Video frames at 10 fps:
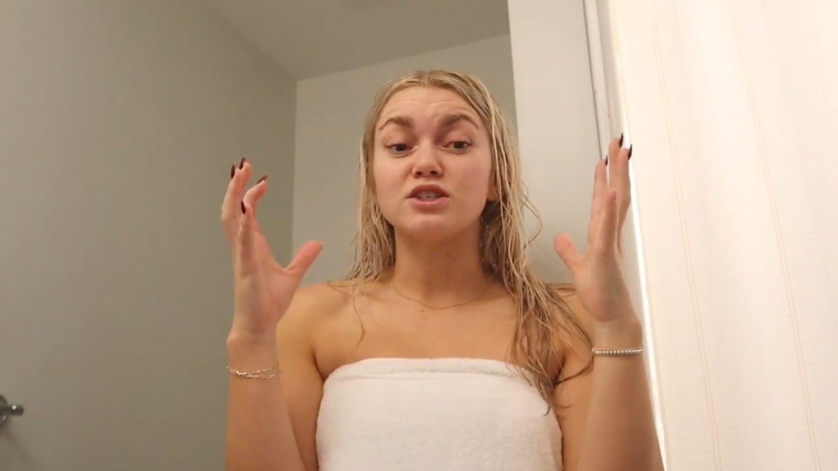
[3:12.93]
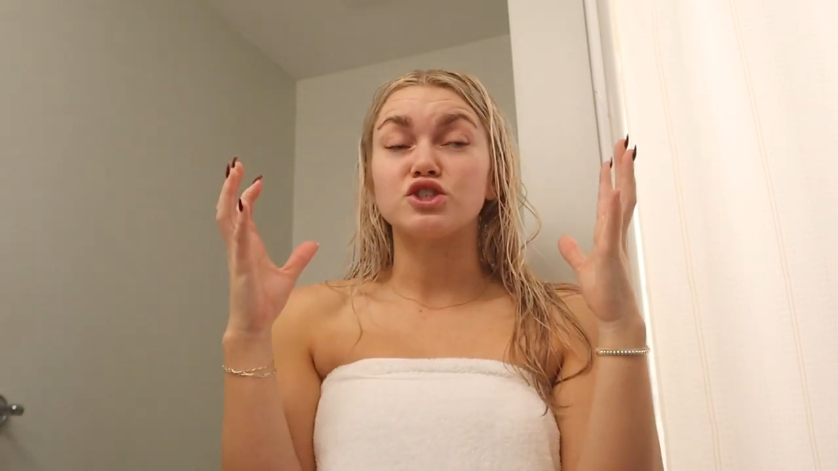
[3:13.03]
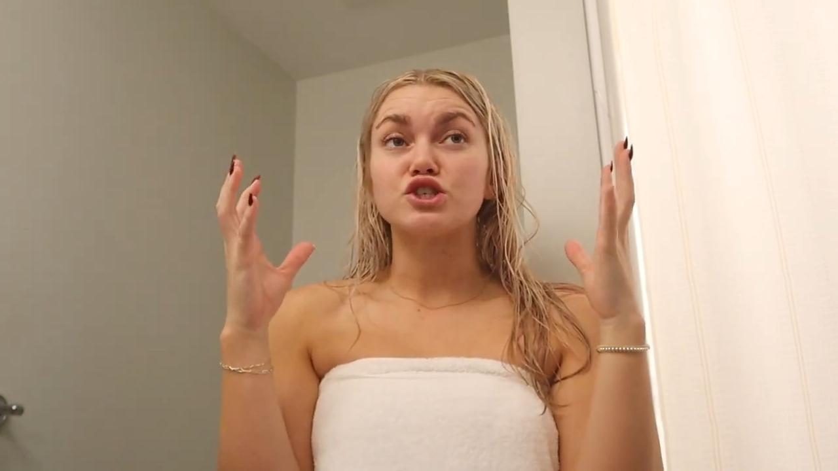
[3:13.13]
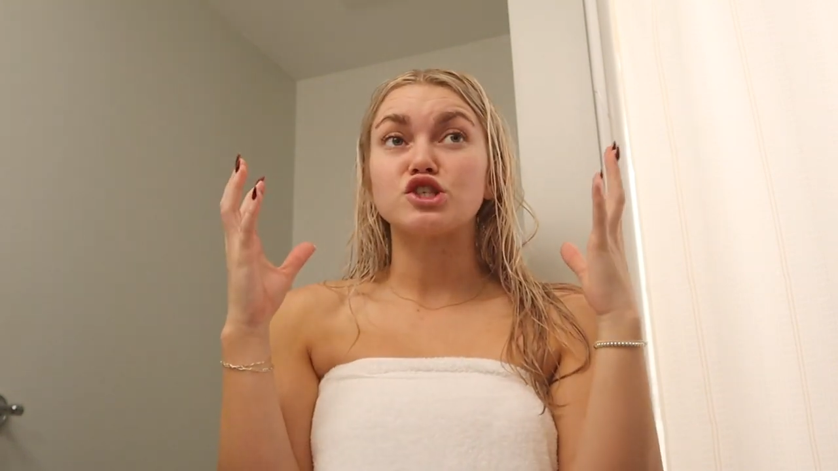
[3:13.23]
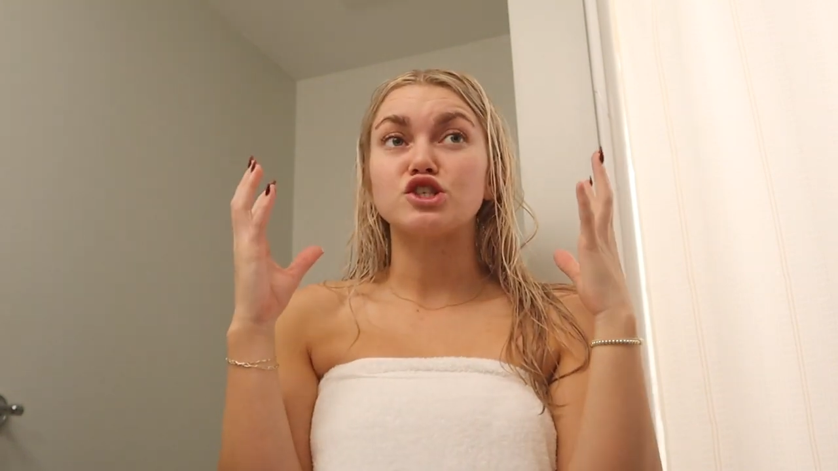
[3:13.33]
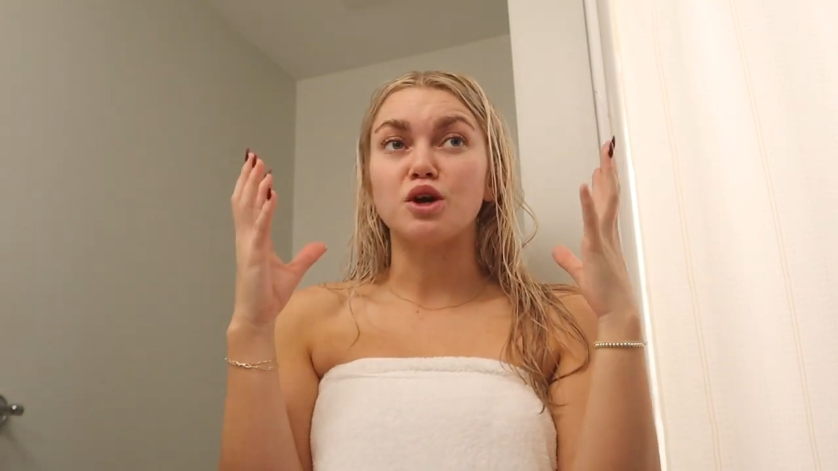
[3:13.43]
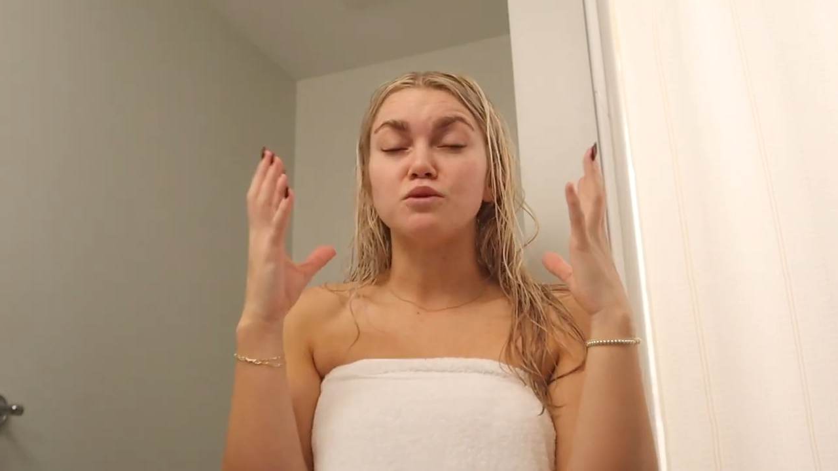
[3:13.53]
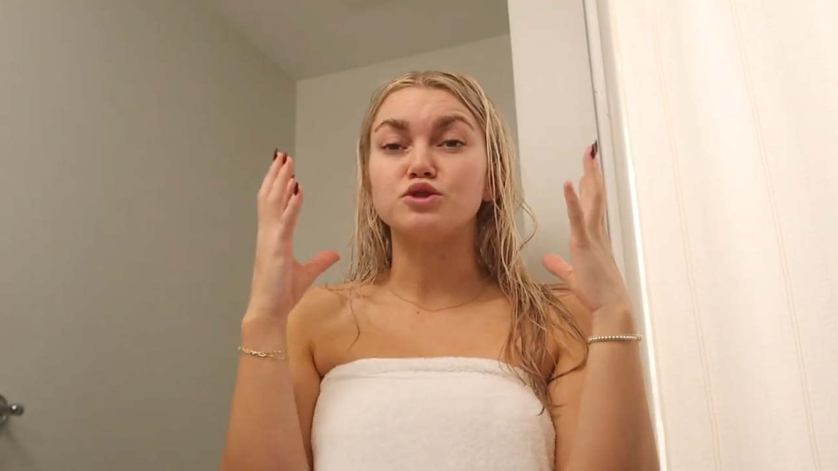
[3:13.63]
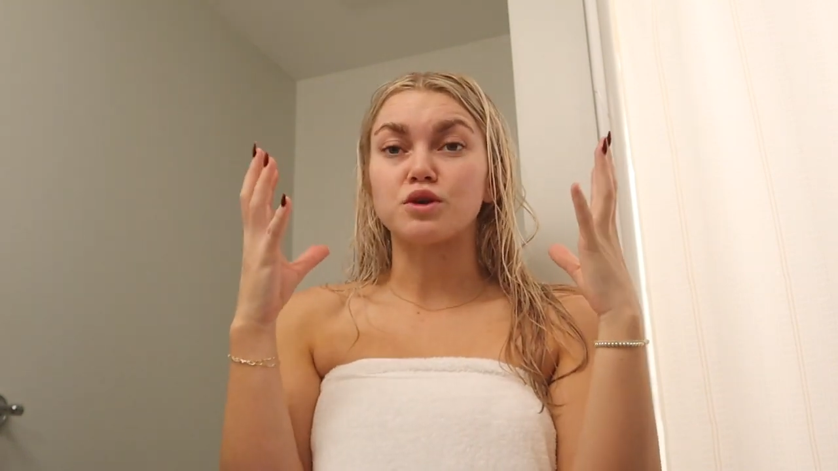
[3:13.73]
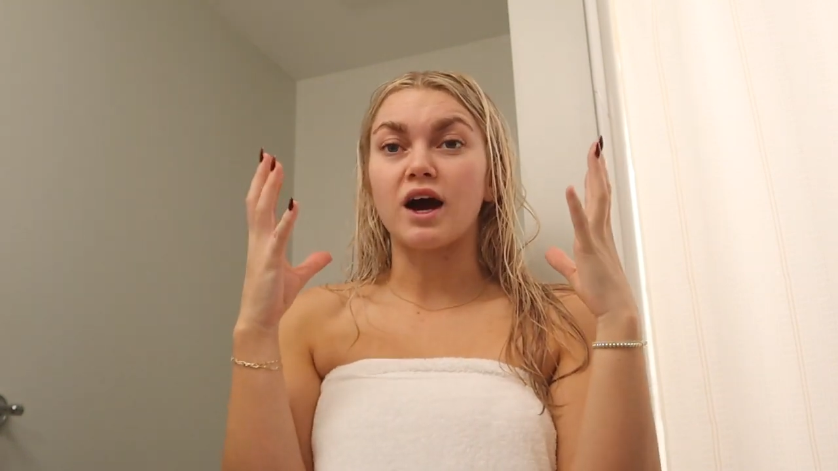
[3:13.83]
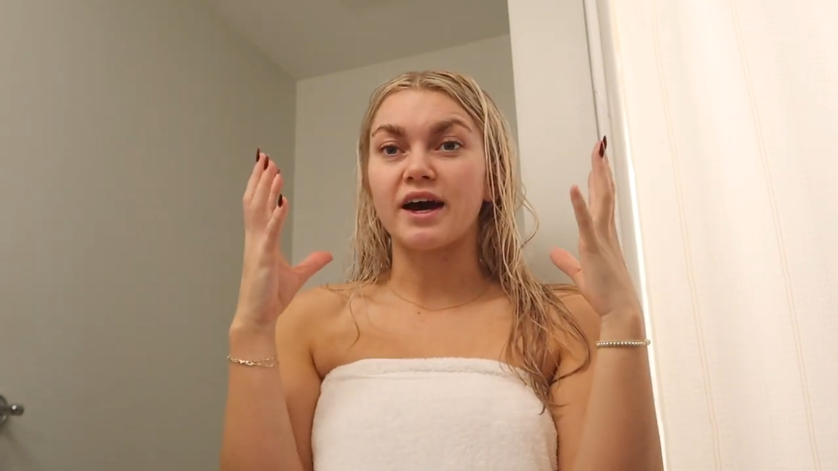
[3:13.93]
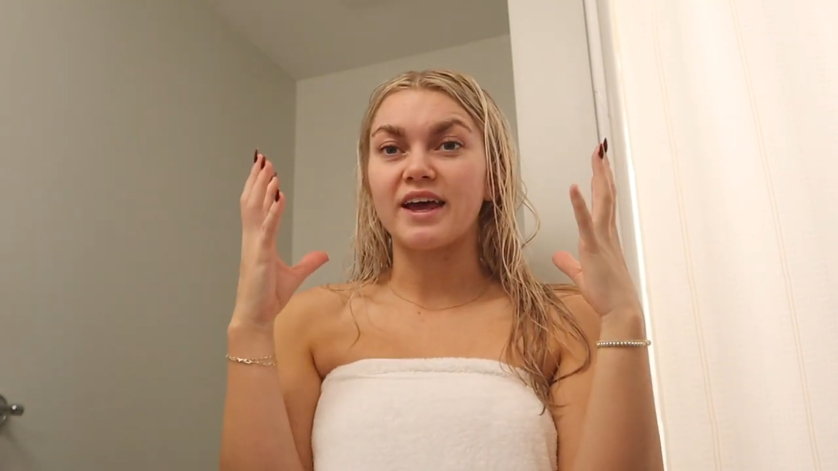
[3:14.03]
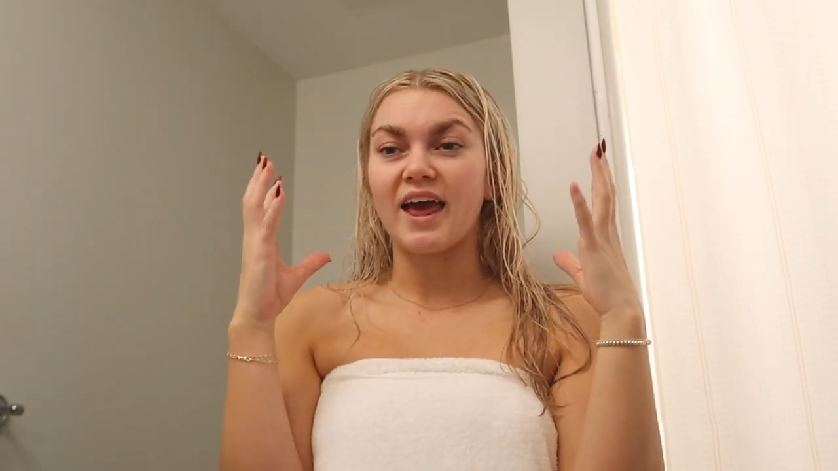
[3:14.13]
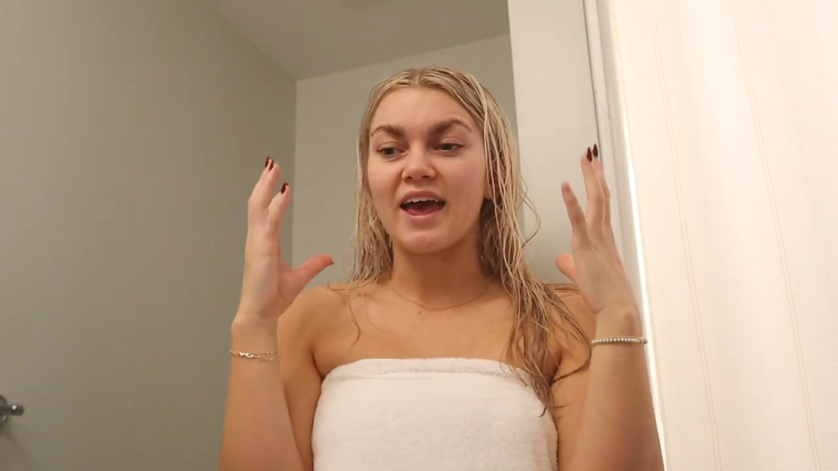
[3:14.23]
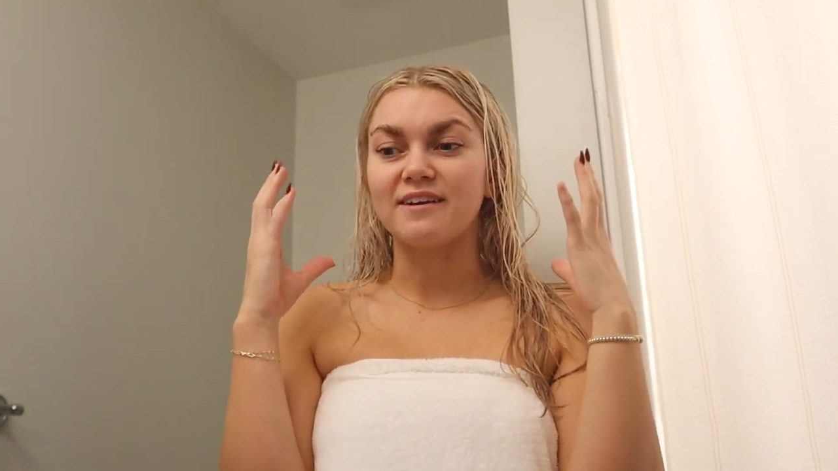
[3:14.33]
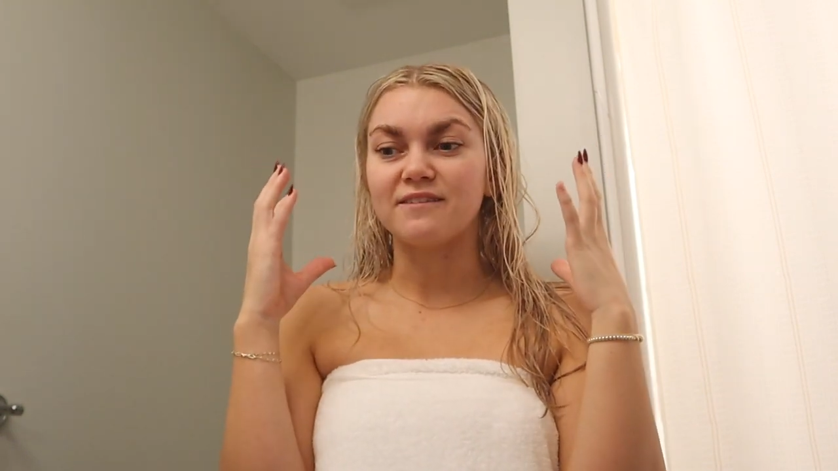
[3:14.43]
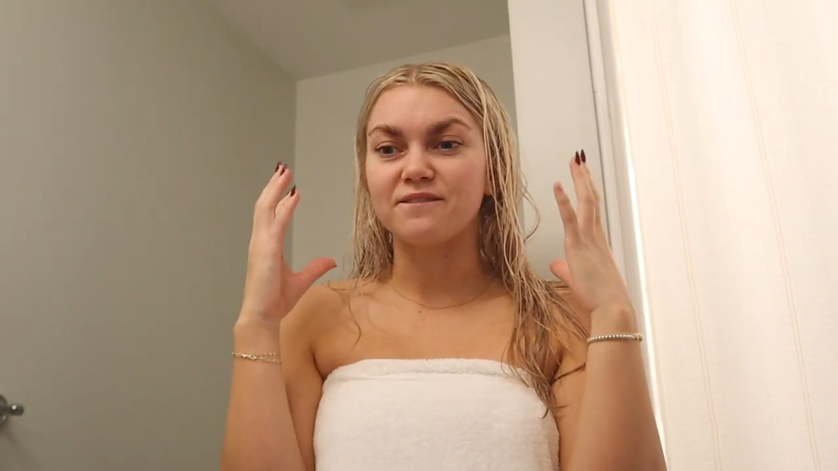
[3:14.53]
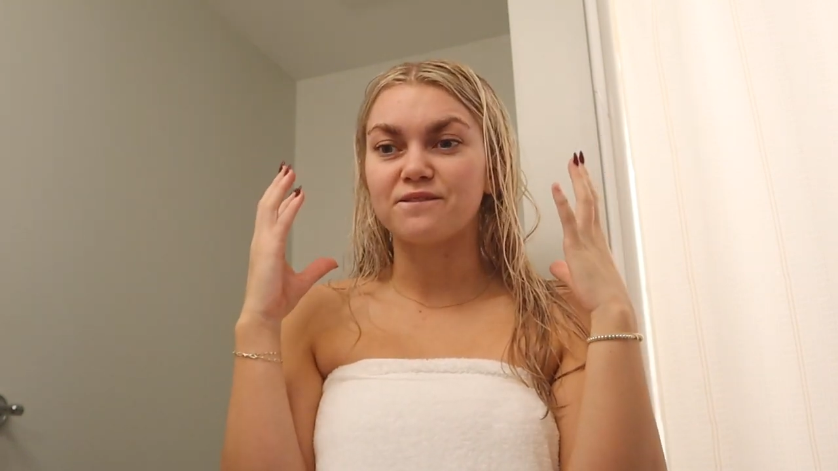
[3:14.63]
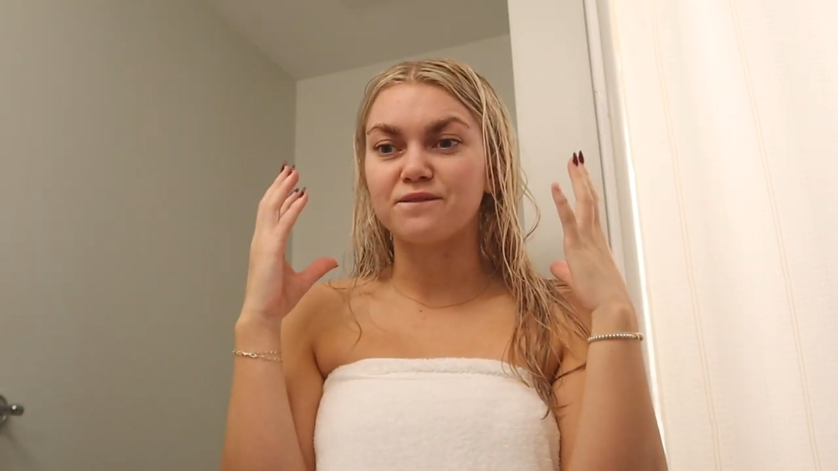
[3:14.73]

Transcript: is just so dry and